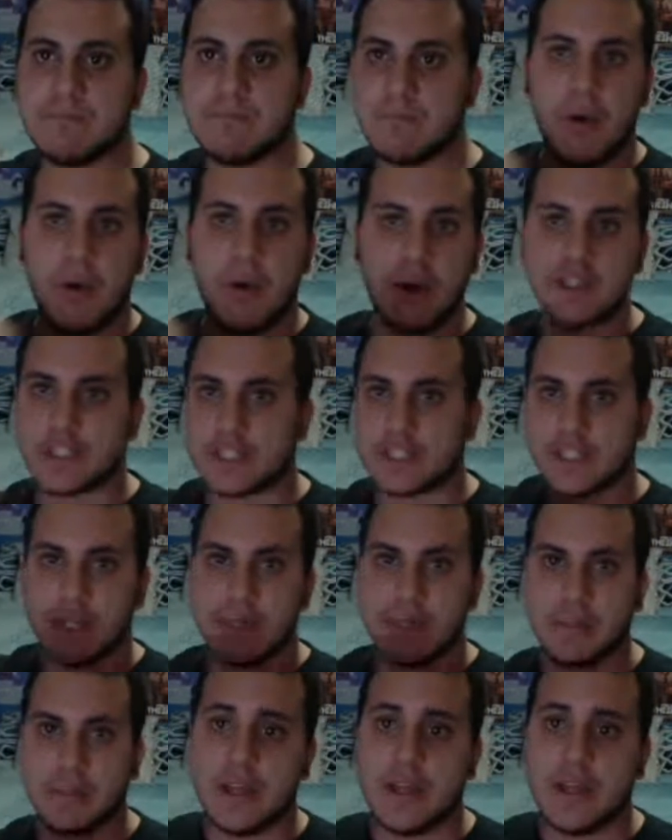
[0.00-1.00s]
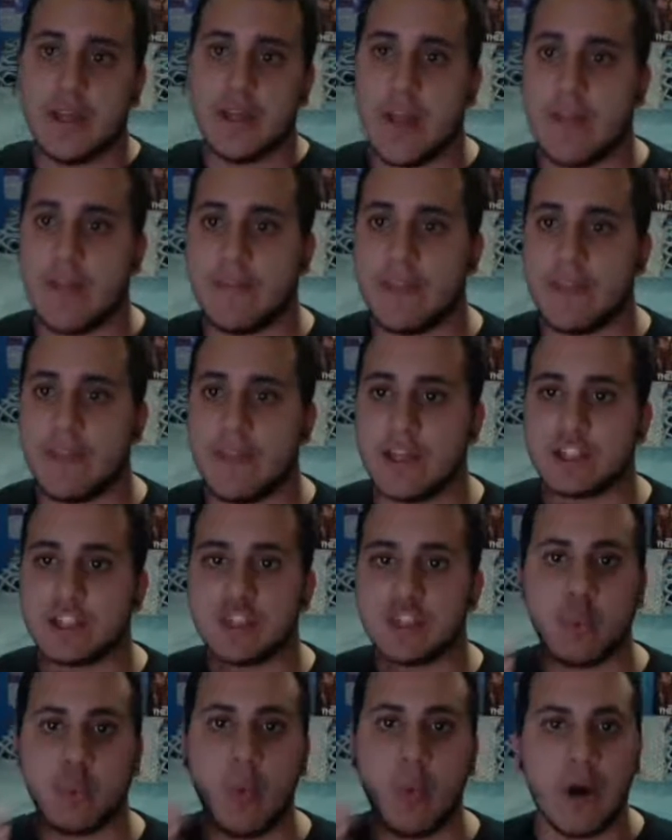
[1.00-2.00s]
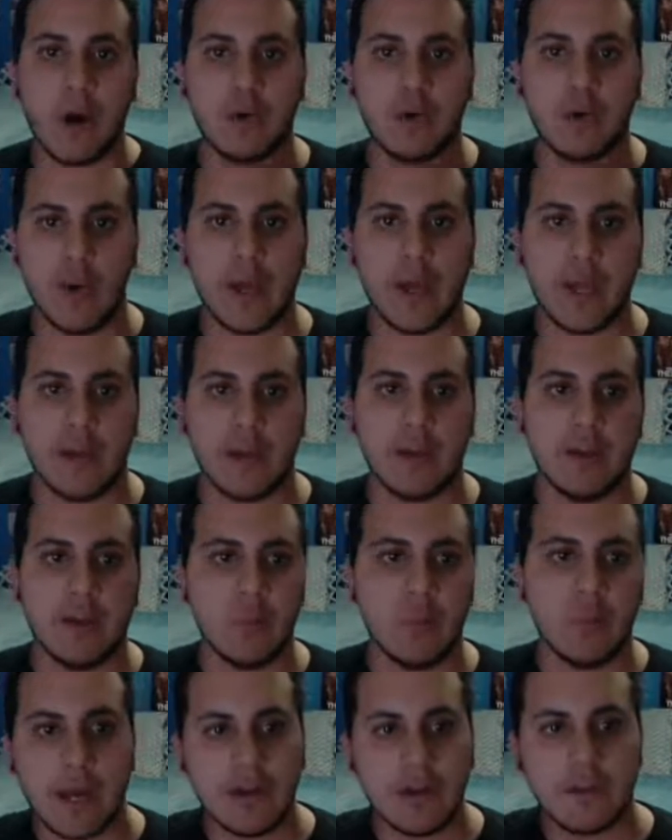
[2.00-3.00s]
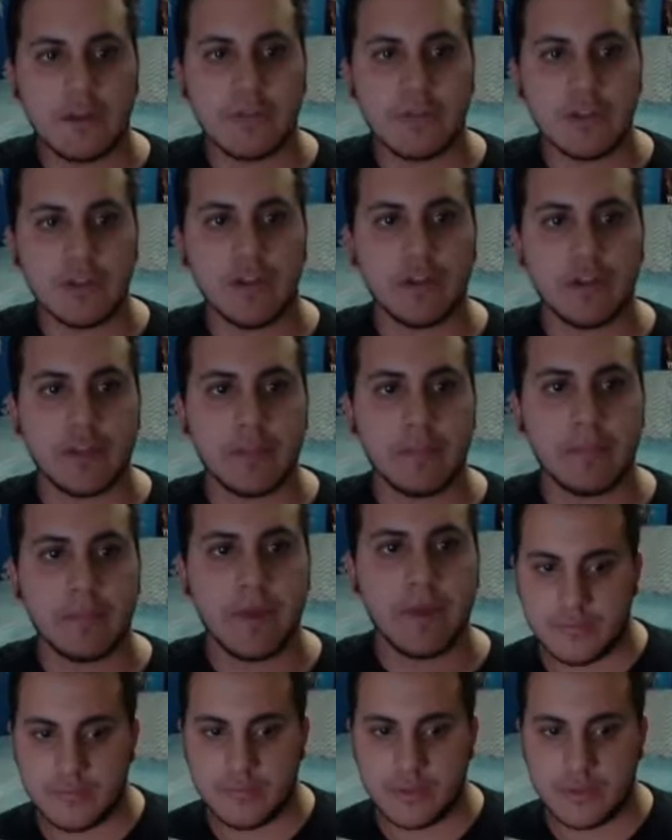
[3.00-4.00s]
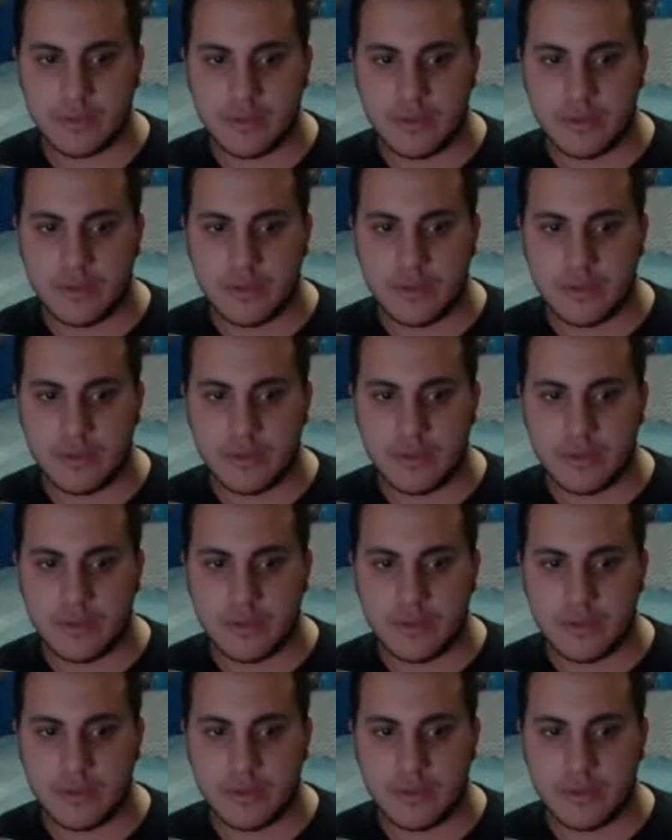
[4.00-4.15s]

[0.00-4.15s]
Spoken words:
punched him, and then just walk away without even looking back.